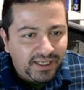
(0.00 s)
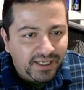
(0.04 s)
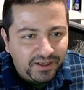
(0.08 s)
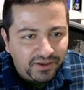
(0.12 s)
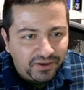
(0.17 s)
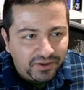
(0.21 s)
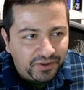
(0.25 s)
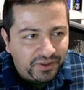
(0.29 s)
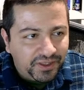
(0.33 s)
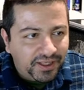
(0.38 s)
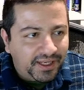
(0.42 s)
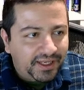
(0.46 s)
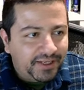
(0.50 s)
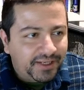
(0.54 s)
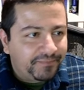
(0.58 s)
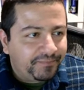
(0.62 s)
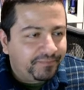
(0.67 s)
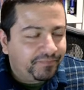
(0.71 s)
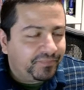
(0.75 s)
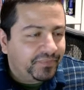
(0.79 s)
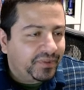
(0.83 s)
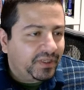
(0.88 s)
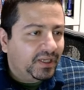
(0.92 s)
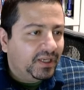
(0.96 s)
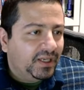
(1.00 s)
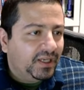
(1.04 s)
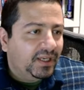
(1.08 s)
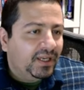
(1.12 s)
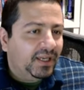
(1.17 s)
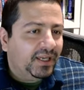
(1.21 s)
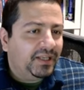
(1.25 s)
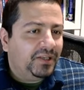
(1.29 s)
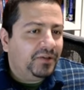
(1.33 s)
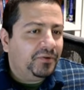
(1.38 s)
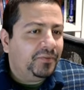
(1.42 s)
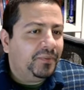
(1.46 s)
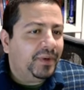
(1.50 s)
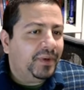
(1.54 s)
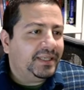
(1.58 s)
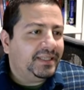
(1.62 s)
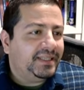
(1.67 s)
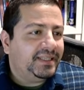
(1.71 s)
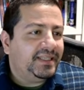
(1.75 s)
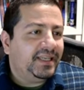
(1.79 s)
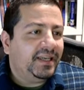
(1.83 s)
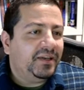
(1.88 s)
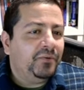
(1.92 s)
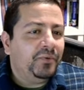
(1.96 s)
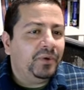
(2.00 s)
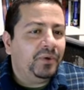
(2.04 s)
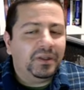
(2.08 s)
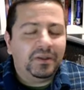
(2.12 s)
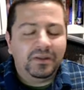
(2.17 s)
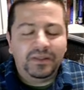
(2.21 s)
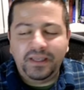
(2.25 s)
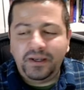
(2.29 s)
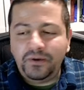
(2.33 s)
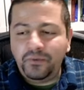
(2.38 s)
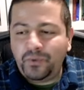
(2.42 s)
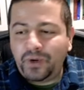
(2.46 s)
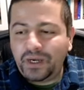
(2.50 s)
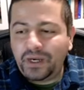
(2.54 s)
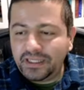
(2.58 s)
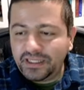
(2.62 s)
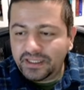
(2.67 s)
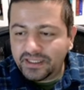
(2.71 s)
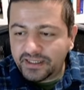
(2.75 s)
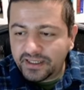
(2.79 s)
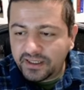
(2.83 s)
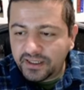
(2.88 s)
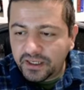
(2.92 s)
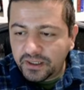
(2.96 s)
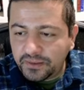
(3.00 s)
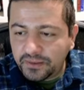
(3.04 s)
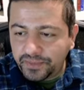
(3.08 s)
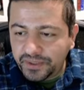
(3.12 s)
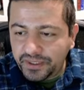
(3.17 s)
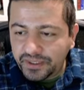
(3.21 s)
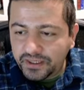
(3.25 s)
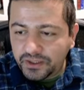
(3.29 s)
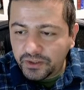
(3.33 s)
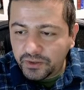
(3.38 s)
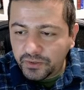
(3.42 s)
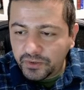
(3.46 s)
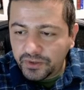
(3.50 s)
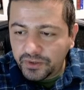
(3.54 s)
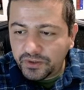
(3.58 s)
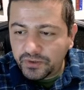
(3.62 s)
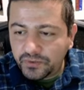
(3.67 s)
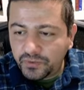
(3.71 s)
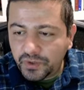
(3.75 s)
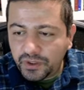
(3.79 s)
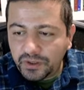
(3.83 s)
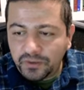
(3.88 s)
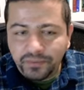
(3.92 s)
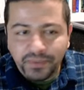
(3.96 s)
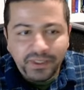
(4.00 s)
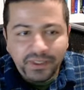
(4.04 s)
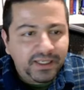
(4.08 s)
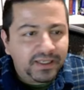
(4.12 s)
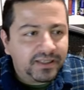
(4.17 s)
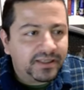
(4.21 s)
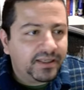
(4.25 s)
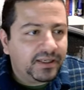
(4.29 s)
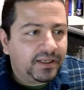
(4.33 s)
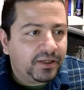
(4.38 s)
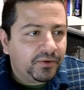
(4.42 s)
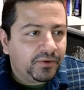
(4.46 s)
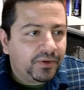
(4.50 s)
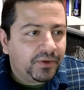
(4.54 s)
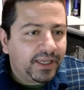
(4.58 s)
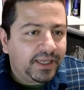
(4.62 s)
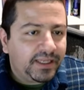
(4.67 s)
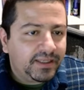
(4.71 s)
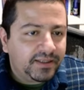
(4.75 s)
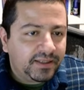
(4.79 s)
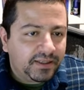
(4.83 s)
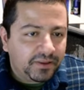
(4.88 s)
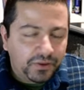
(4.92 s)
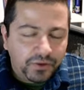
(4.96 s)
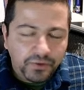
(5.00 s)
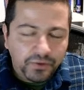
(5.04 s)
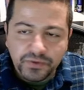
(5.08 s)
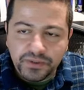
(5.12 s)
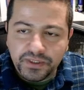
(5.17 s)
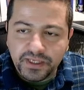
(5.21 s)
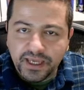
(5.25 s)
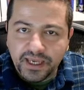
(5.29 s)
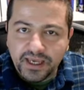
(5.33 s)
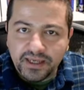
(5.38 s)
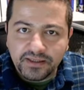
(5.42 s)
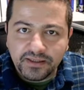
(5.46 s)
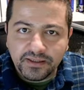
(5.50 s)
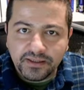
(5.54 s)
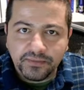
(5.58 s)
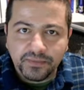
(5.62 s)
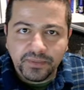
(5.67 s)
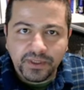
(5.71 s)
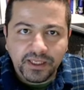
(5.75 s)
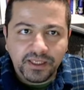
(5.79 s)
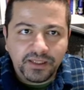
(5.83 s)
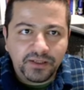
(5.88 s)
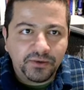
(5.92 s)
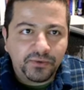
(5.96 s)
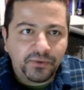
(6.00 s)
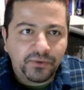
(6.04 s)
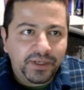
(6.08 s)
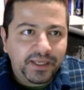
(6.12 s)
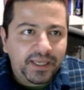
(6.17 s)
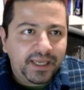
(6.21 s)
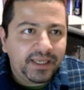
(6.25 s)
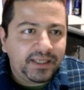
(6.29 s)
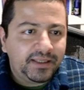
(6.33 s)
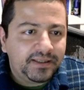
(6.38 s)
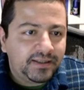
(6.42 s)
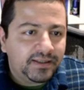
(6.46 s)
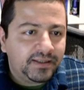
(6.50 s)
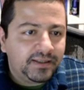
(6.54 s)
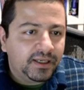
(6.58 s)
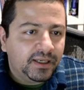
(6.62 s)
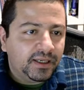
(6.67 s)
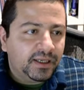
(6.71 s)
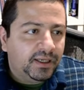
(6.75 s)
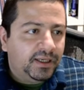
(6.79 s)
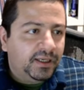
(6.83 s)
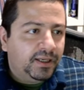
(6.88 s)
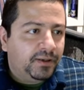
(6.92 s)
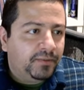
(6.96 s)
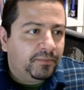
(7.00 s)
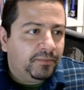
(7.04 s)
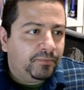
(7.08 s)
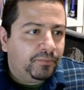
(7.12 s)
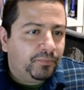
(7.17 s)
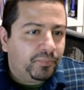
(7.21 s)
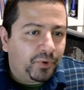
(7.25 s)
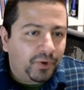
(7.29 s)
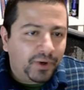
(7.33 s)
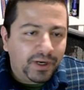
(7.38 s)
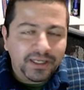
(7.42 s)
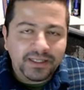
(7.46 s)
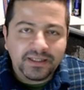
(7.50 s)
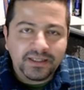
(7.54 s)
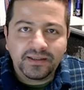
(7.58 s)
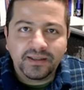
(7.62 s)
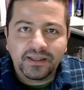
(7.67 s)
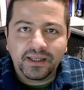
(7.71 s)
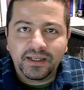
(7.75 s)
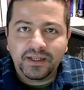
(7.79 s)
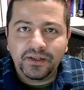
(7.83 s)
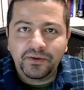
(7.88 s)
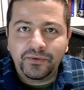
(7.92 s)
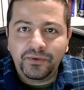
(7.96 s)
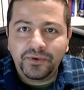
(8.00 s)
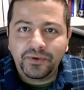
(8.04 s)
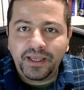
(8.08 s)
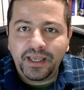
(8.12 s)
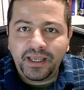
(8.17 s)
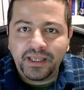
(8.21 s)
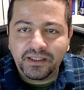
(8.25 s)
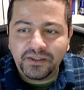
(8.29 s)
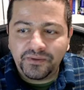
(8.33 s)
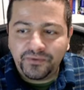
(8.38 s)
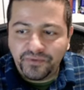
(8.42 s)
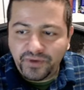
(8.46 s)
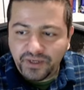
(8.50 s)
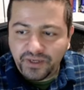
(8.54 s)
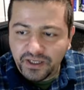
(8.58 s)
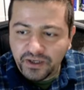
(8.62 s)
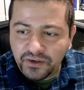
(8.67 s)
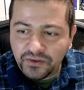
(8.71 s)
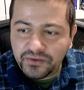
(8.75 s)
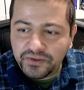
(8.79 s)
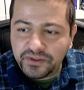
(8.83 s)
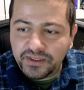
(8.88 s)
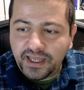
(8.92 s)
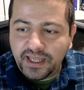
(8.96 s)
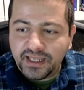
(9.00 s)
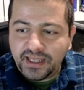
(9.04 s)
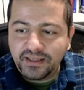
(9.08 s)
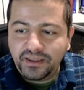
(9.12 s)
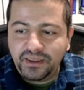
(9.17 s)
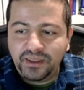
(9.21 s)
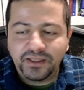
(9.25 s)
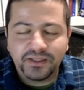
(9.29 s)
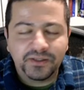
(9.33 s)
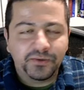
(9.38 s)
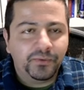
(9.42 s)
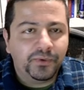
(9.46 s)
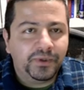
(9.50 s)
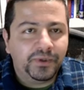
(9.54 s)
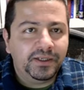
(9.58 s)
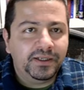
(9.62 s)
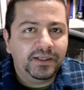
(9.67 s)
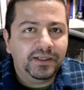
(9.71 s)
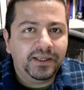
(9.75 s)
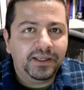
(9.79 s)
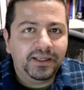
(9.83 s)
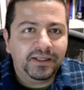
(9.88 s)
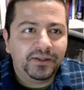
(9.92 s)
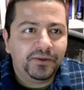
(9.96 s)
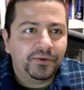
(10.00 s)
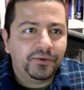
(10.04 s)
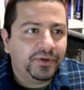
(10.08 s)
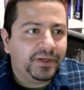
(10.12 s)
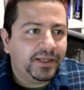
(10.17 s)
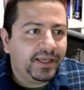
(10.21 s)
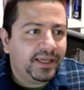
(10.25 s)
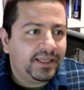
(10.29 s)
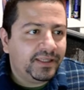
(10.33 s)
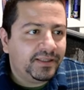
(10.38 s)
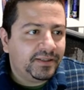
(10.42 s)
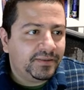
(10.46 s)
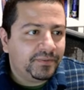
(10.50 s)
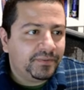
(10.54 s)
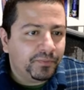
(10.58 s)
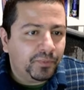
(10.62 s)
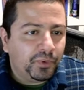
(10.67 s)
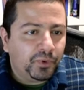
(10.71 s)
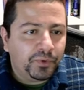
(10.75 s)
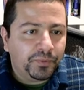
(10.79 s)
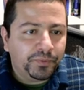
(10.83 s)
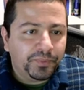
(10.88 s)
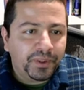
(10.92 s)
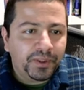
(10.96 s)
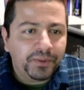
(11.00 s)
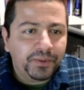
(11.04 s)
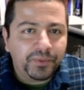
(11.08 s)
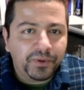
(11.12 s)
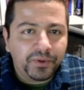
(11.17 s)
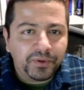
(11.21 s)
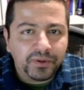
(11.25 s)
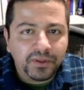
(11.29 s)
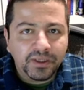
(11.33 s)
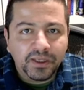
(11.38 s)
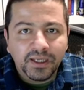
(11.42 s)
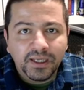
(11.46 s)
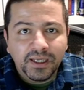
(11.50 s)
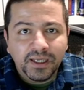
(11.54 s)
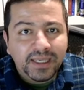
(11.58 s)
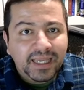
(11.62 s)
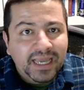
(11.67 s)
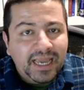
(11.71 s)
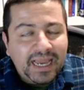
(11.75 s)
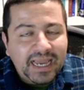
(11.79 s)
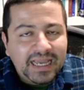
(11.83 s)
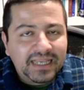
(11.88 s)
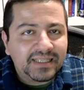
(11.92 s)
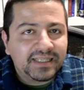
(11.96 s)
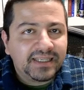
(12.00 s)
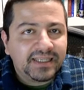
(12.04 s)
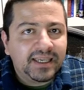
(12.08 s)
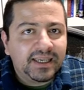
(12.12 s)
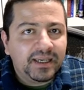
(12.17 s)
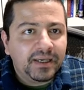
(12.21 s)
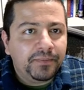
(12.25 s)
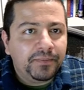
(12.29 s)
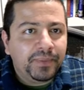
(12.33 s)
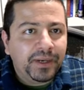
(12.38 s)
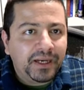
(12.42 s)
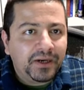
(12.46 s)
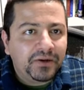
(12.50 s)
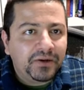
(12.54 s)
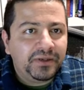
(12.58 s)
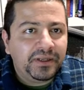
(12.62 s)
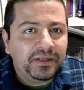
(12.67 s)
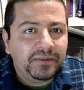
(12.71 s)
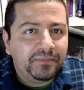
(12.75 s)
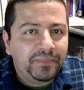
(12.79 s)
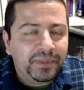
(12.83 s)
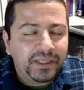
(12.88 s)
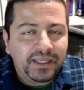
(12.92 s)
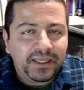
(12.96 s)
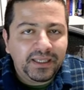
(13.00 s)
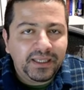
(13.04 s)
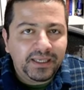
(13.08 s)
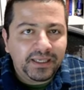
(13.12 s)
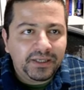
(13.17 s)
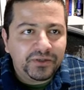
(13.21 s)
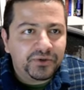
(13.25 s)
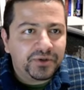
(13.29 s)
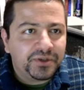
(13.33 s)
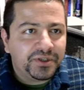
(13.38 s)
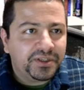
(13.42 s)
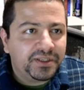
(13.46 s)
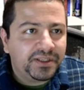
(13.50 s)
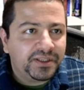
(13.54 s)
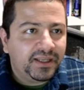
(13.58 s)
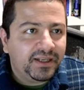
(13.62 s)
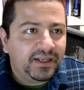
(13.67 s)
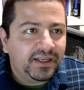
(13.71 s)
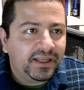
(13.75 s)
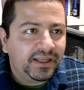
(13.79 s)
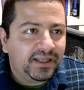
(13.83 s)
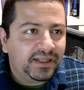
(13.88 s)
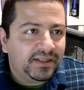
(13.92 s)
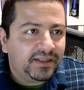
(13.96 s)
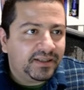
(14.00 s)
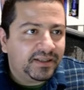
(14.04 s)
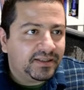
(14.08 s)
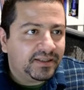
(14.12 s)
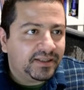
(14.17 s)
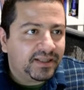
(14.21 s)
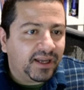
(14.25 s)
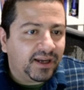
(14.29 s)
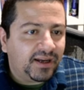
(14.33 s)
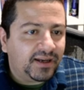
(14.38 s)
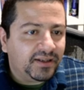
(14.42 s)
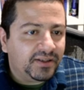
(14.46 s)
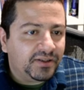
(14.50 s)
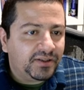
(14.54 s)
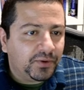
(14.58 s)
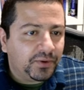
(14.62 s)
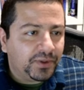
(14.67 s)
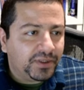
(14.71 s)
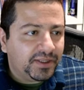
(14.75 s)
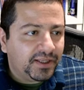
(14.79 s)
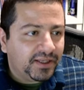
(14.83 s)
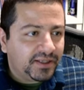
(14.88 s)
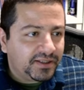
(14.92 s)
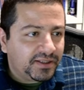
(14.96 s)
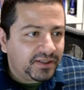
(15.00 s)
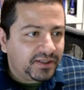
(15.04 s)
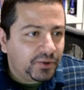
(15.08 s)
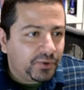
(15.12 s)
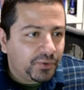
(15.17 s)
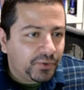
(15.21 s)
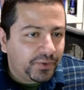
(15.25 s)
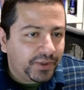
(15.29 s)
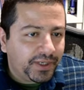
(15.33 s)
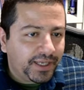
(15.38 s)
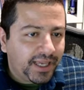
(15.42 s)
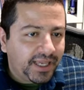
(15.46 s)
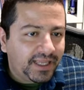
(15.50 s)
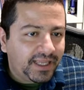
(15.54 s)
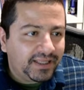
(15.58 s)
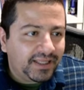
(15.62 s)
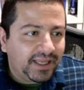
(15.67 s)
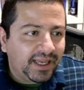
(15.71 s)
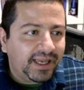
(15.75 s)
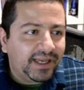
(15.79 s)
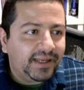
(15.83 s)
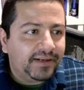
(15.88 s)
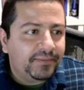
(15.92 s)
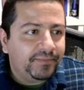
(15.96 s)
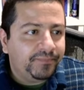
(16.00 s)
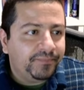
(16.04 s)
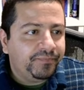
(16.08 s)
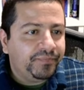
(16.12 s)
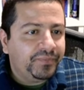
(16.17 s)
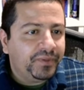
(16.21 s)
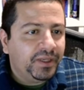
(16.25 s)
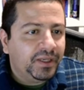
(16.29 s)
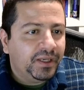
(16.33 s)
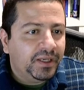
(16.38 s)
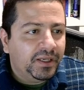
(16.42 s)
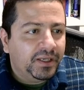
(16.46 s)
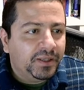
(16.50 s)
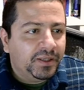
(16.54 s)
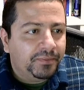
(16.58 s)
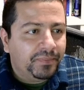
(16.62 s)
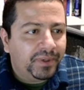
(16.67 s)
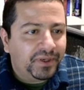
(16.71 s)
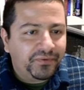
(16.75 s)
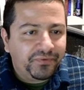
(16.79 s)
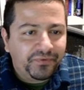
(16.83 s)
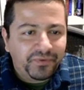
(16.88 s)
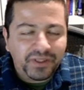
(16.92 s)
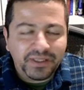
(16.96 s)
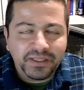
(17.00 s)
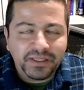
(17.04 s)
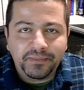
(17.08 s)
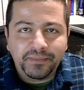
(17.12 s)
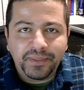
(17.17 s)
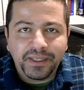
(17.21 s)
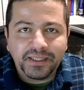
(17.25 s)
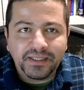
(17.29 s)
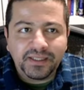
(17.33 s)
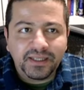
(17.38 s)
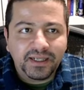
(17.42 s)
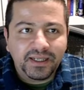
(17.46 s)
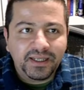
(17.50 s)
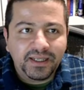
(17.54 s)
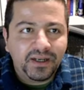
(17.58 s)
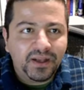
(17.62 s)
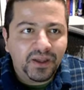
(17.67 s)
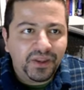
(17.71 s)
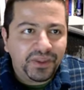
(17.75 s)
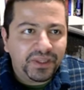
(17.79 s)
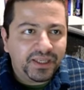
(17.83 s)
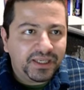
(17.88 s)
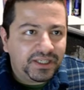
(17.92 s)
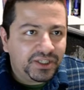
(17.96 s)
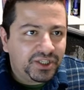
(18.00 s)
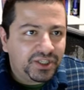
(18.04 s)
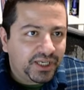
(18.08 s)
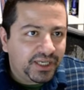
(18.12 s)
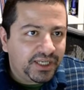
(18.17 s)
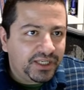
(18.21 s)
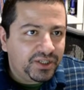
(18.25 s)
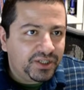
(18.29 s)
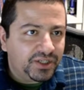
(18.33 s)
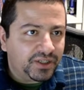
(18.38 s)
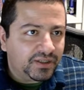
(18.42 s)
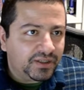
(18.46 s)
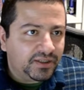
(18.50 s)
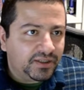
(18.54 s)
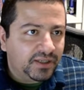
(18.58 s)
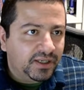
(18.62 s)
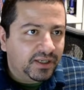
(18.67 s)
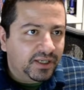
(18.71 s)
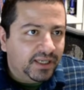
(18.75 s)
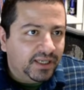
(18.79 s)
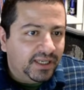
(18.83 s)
and all that. And you might say, well, then why does a company do it? Well, because it creates enthusiasm, it creates press, it creates videos like this one, it creates more people asking about and being interested in the stock. So it does create that, but fundamentally, nothing changes.